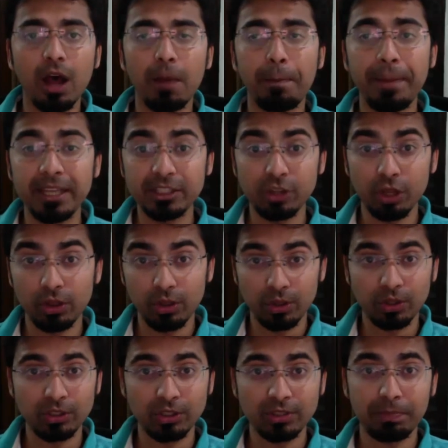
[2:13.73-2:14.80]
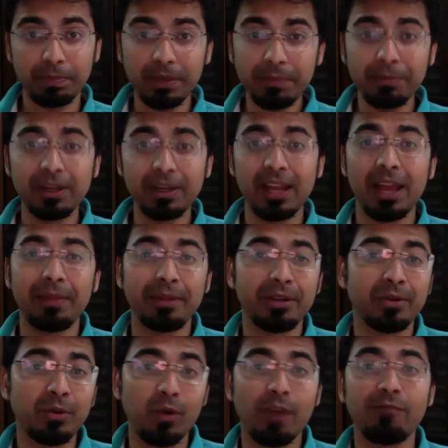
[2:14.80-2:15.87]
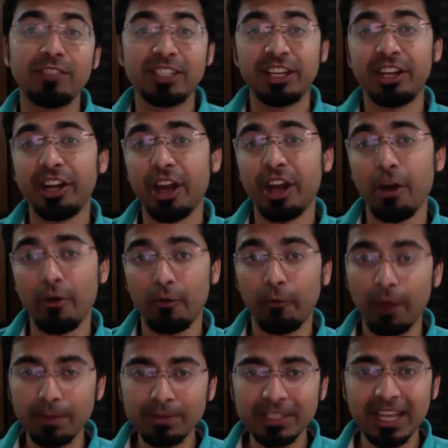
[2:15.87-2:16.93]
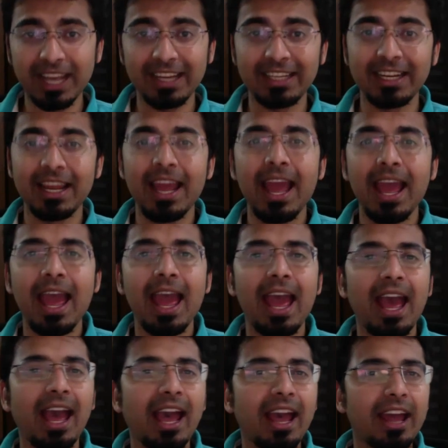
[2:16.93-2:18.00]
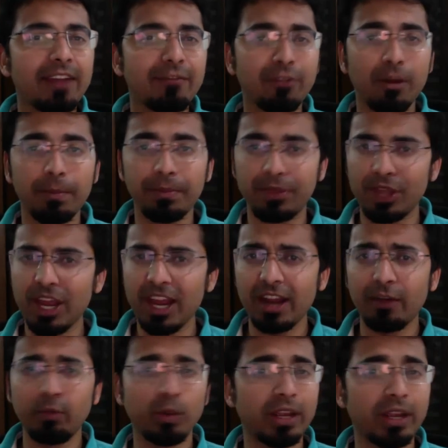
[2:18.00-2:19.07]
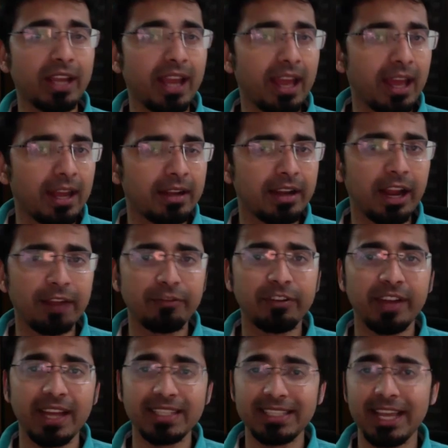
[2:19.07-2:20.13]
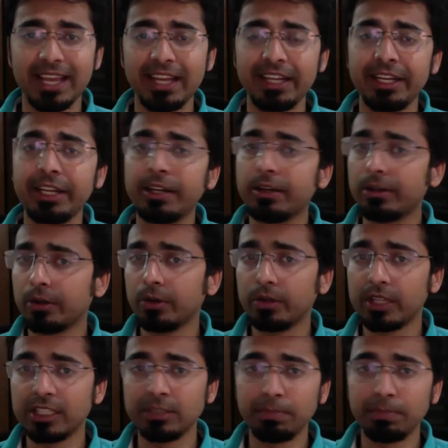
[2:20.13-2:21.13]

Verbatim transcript: based on those people, I mean, who have visited our website. And from there, we can advertise anything to these